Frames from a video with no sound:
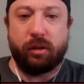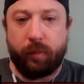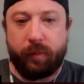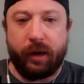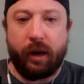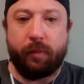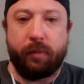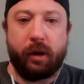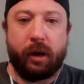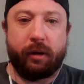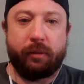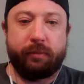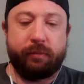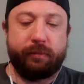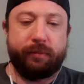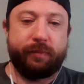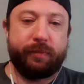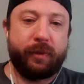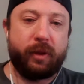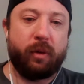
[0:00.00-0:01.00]
I mean, I'm not,
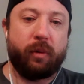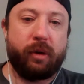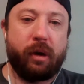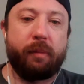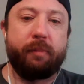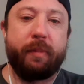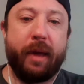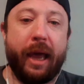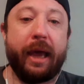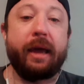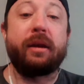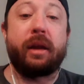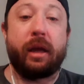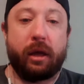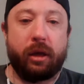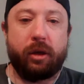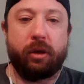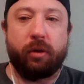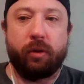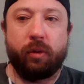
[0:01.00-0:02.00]
you know,
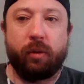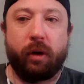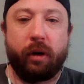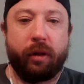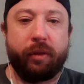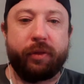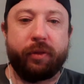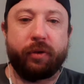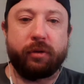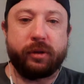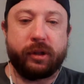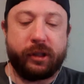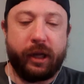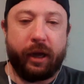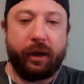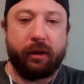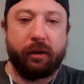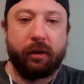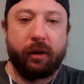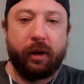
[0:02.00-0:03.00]
commanding you on a
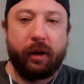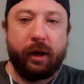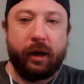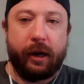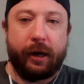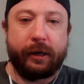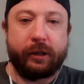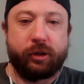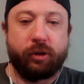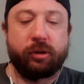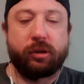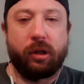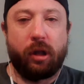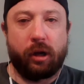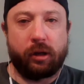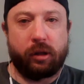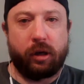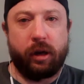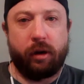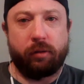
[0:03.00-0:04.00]
Thursday. Uh, search
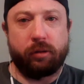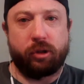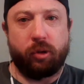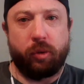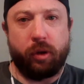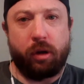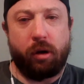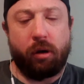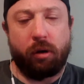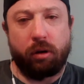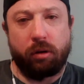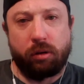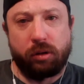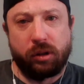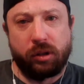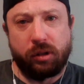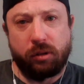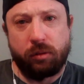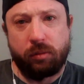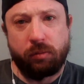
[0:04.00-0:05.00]
Locked On Arizona
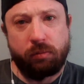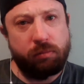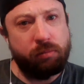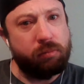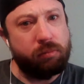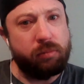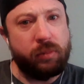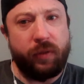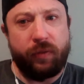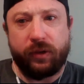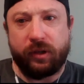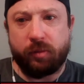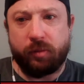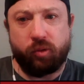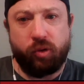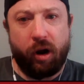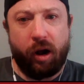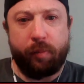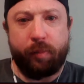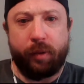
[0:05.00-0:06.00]
Cardinals. Hit the
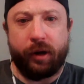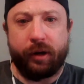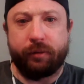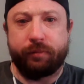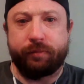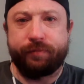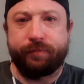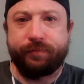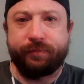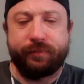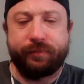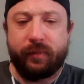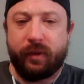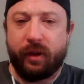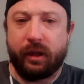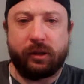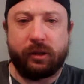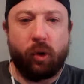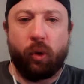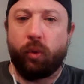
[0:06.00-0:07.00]
subscribe button.
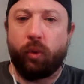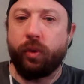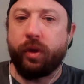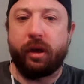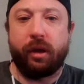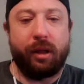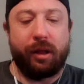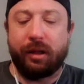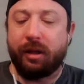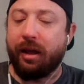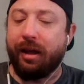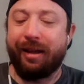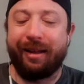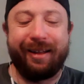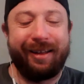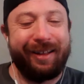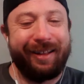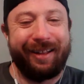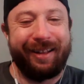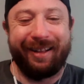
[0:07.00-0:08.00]
It's only
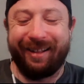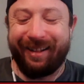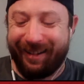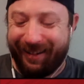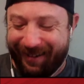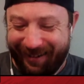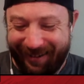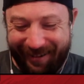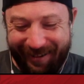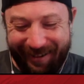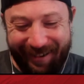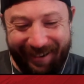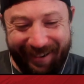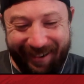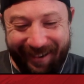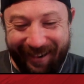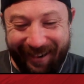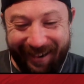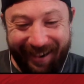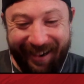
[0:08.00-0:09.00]

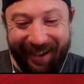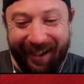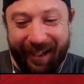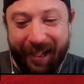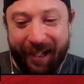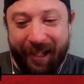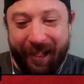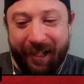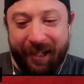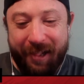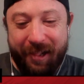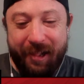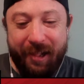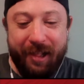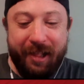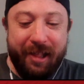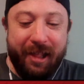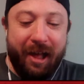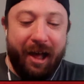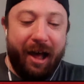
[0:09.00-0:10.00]

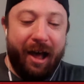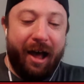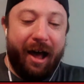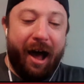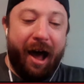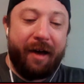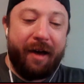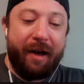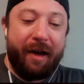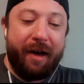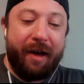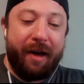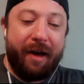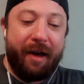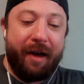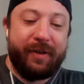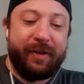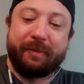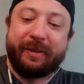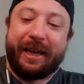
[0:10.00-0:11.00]
I've
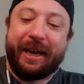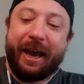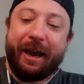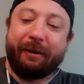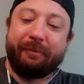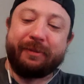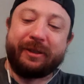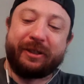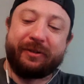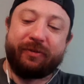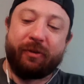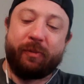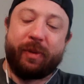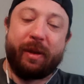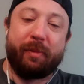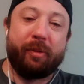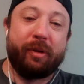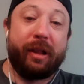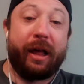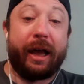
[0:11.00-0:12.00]
gotten some D Ms
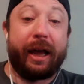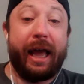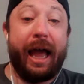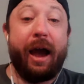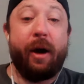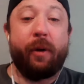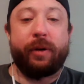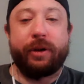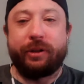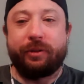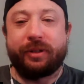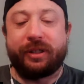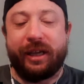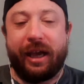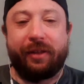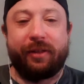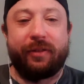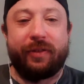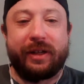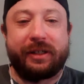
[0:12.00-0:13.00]
from people like, how can
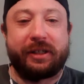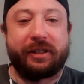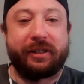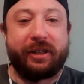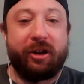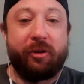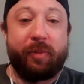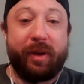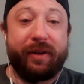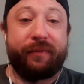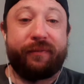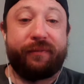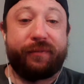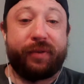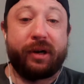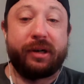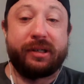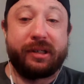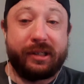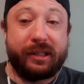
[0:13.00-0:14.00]
you say that this is going to be a
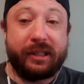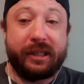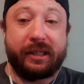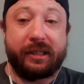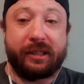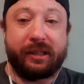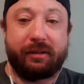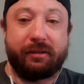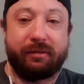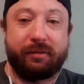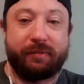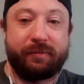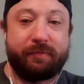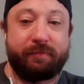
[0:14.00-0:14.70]
fun season?